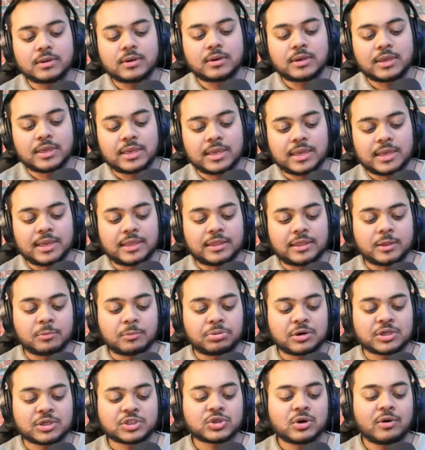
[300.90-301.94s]
in the
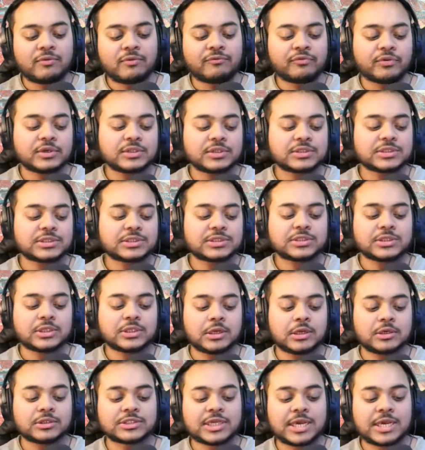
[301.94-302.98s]
press conference,
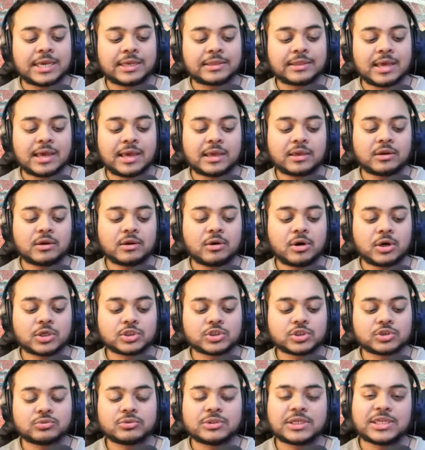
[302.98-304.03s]
saying that
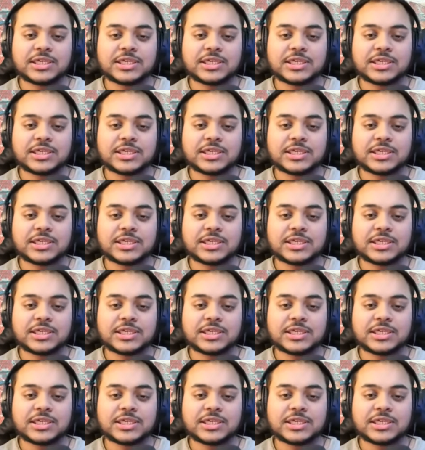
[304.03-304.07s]
Arsenal need to